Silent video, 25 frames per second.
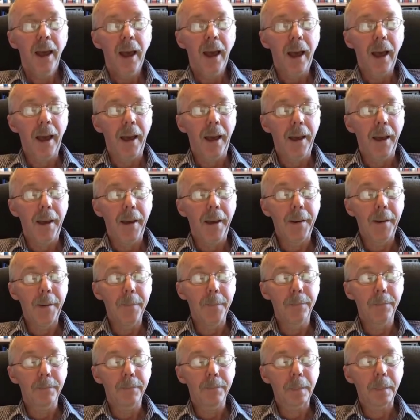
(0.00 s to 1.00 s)

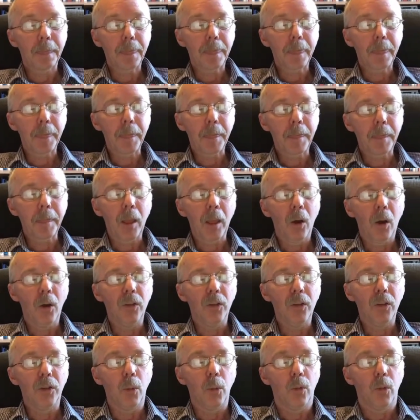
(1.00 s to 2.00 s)
The
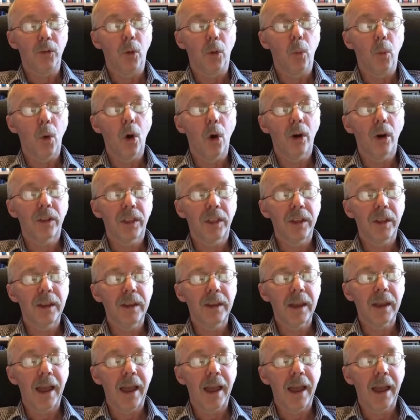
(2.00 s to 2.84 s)
work the